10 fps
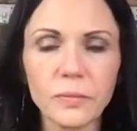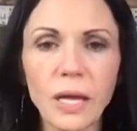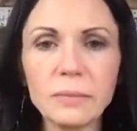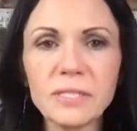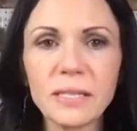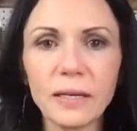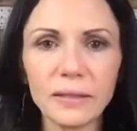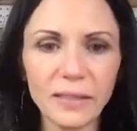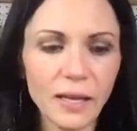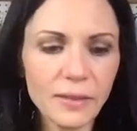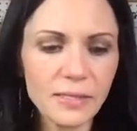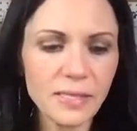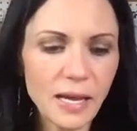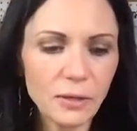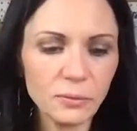I'm just got this
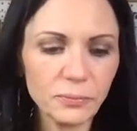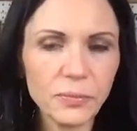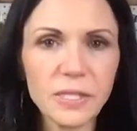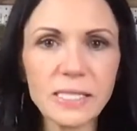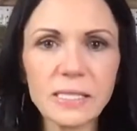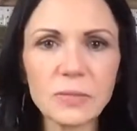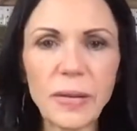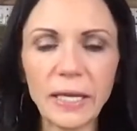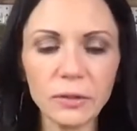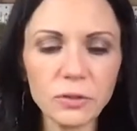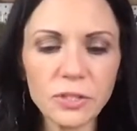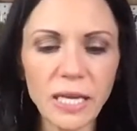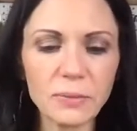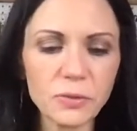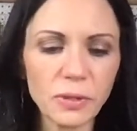out. This is painter's
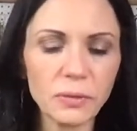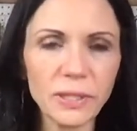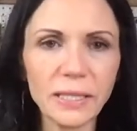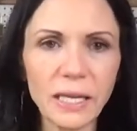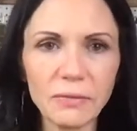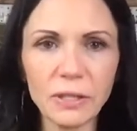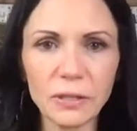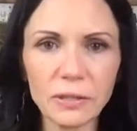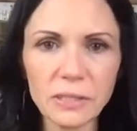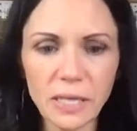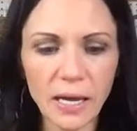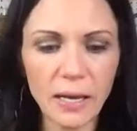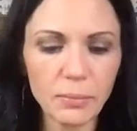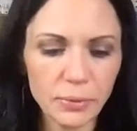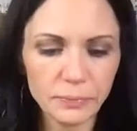tape so I don't get navy on the top.